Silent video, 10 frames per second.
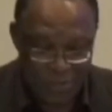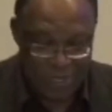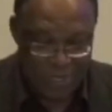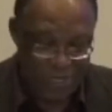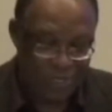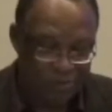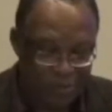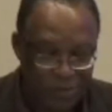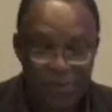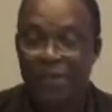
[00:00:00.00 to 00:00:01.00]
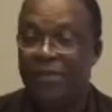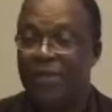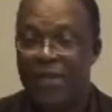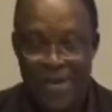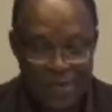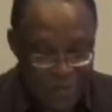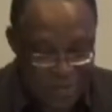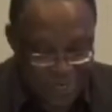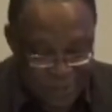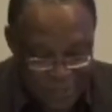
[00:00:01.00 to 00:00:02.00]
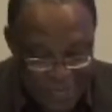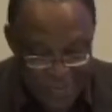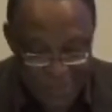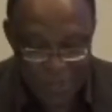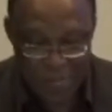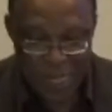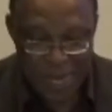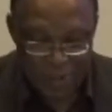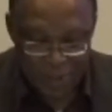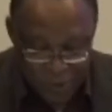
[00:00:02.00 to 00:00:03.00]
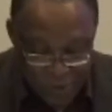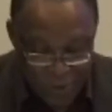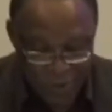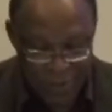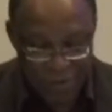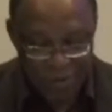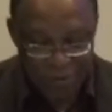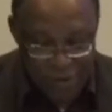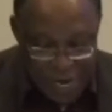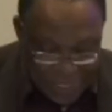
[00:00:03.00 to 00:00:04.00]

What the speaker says: to the interval structure of the diatonic scale, and so on. For